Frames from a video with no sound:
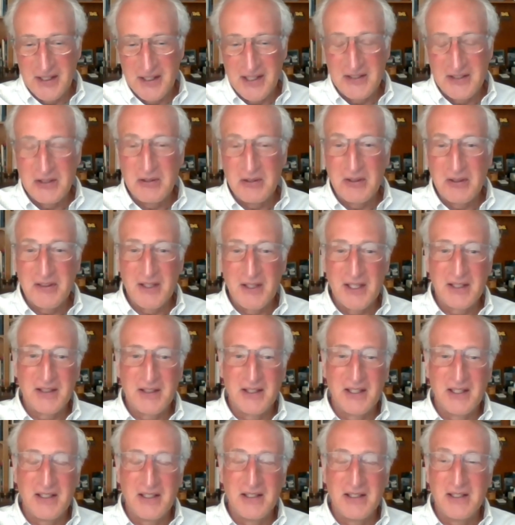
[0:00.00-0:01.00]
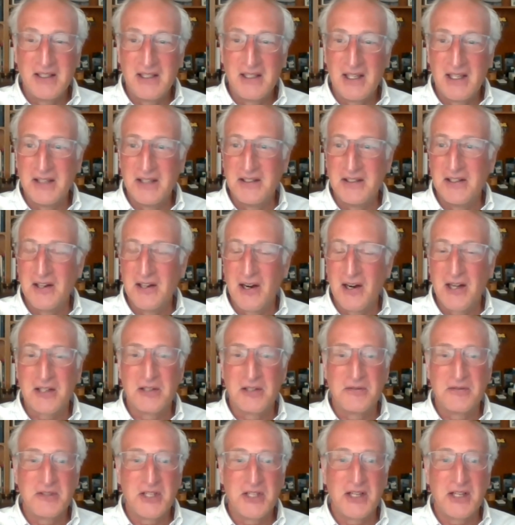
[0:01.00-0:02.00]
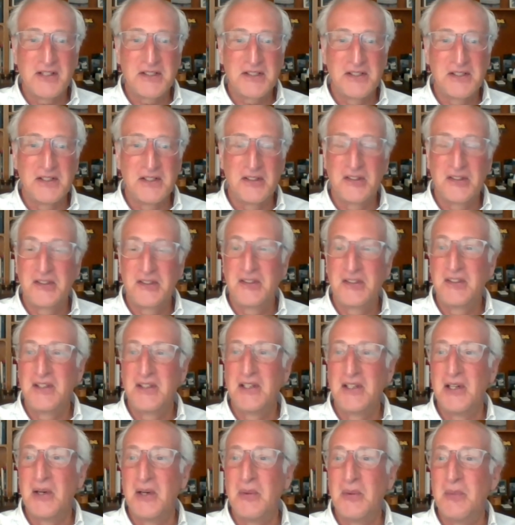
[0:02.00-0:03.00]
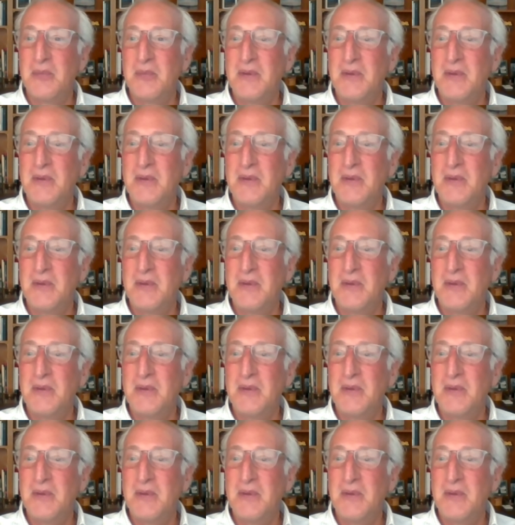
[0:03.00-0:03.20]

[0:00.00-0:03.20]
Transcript: and you think that in the end, the arc of justice,